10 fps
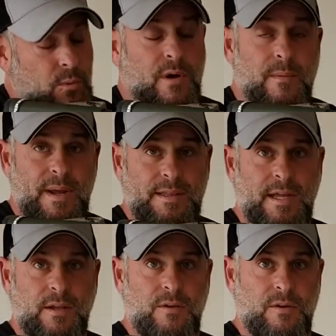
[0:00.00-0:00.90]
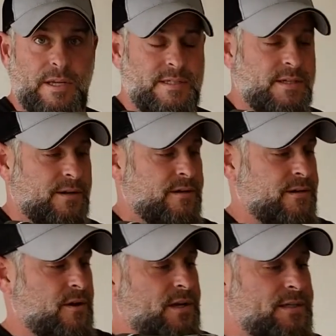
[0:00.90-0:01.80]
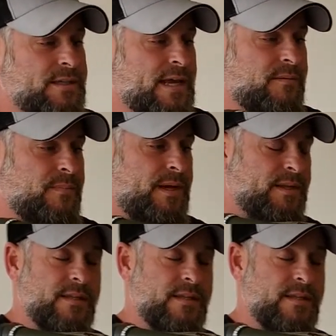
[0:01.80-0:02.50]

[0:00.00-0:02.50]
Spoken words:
So we're going to make that a little easier, and I'll get to that in